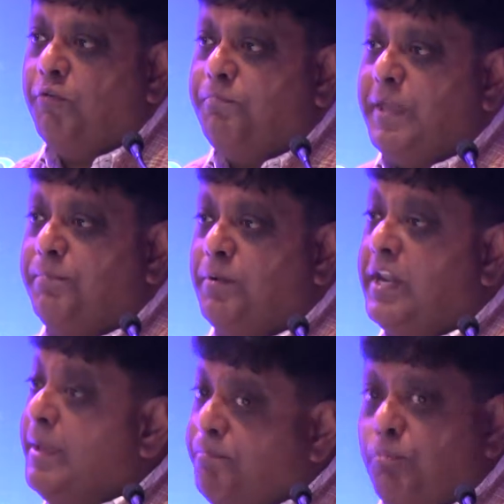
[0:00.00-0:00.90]
of
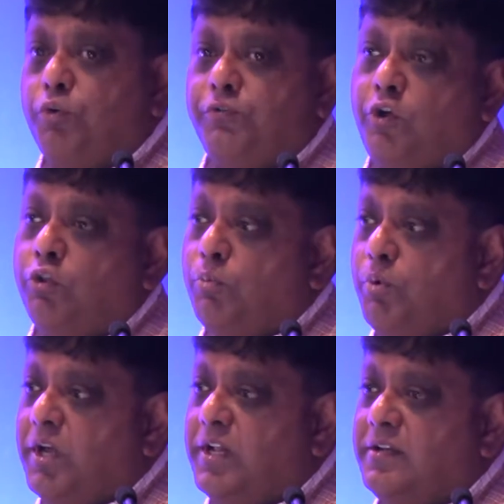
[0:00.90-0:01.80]
people imposed on the
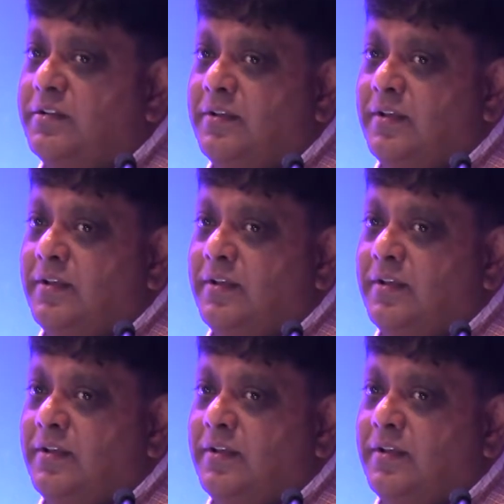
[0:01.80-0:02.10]
world.